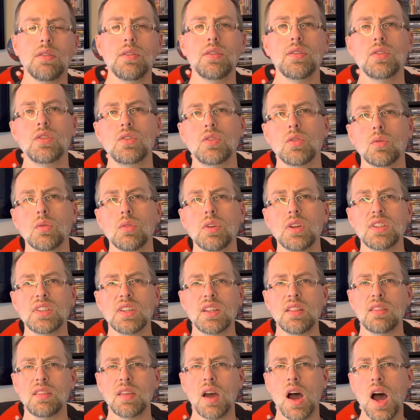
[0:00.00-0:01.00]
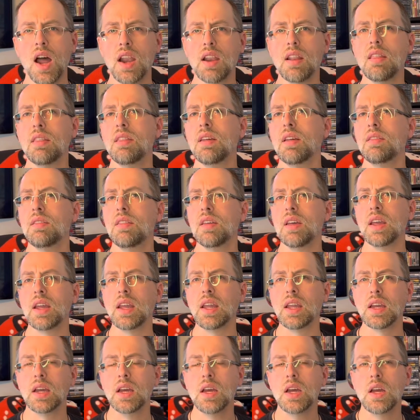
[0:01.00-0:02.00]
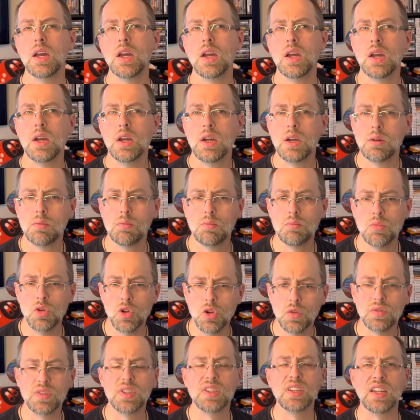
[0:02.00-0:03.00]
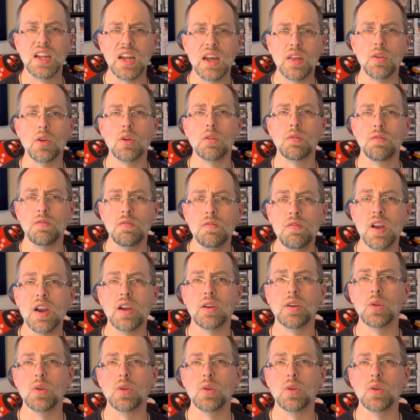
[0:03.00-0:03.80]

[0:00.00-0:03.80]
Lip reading: the stories and thought that they moved together very